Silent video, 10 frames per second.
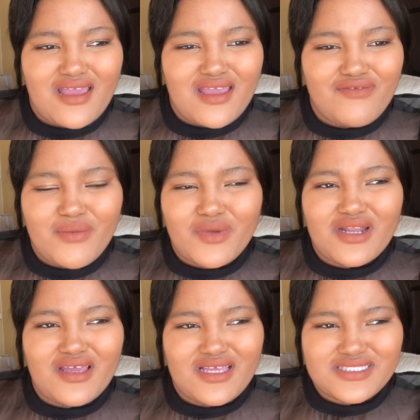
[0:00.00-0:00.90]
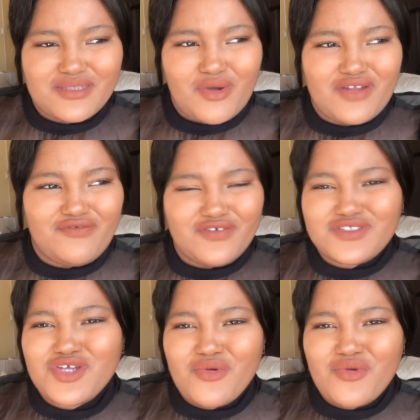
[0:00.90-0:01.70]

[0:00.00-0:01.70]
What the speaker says: if I'm gonna, it's about a 50